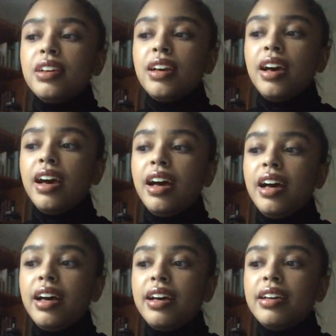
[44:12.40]

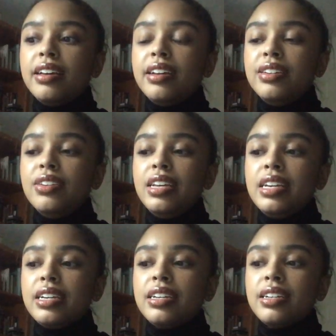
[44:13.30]
and
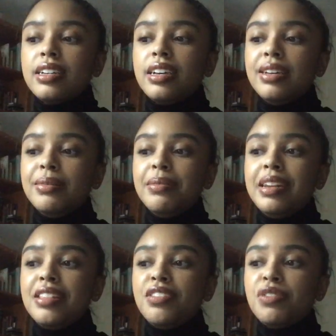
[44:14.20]
unique.
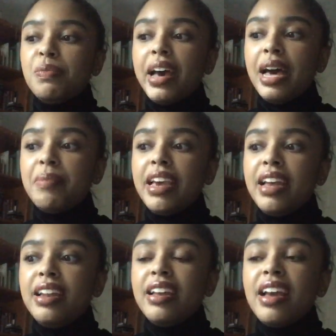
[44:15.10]
Anything from
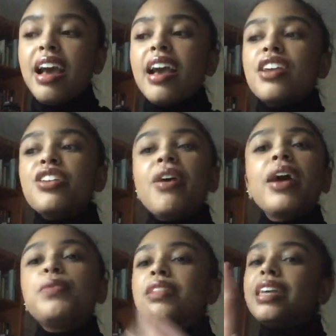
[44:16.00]
Batman. I
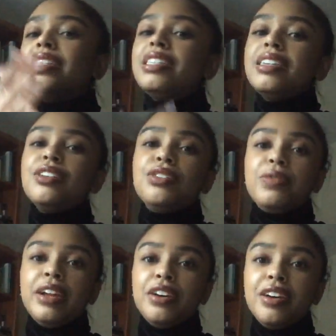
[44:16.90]
would like to see Under the
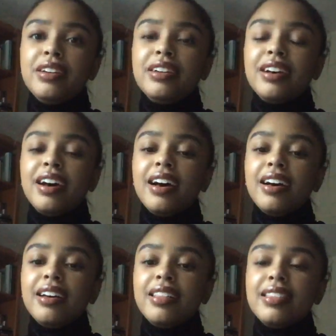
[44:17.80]
Red Hood.
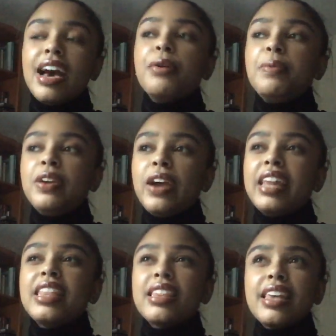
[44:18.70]
That would be great. I
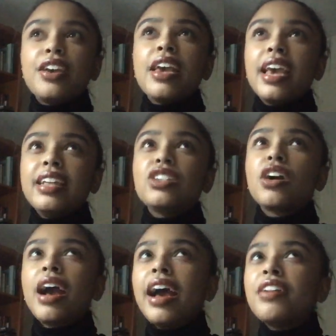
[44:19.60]
think they can't, it's
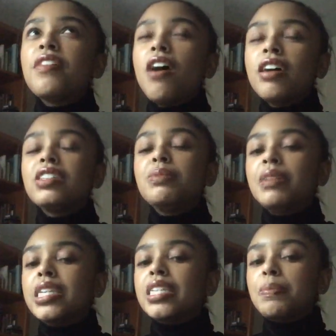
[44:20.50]
kind of hard to
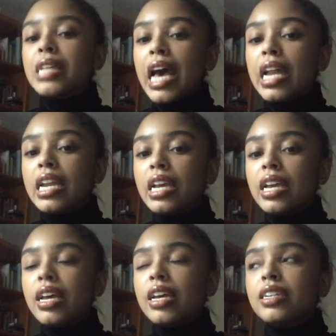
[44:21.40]
mess up that.
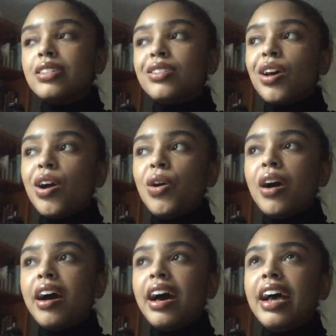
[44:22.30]
So
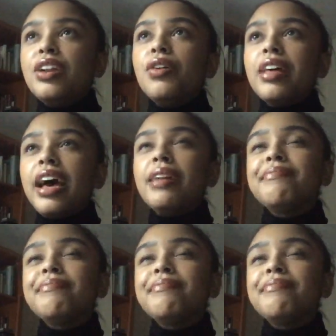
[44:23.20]
I know that